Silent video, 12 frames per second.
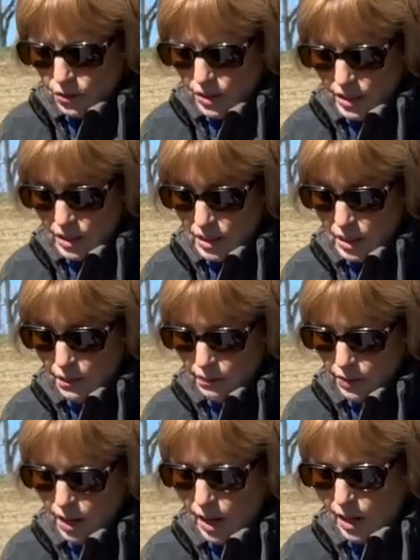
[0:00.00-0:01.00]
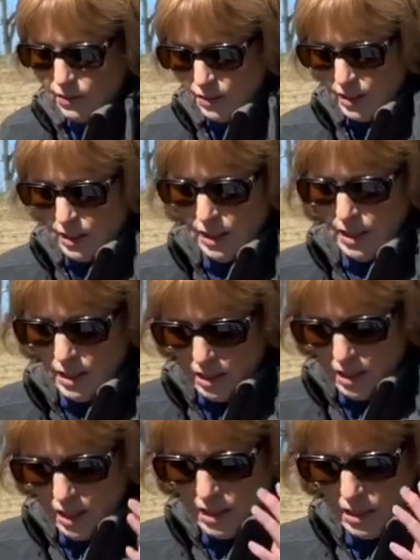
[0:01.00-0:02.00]
Trees can save lives
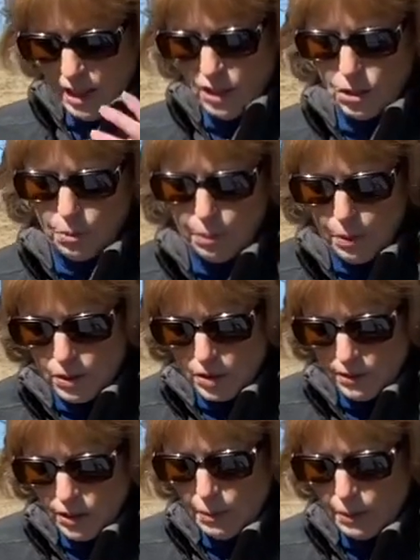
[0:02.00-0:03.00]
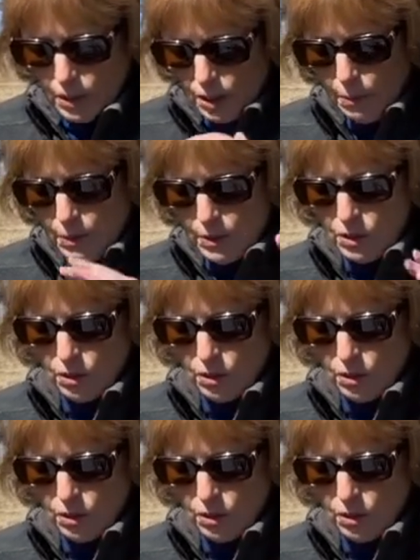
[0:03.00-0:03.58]
in the denser parts of an urban community.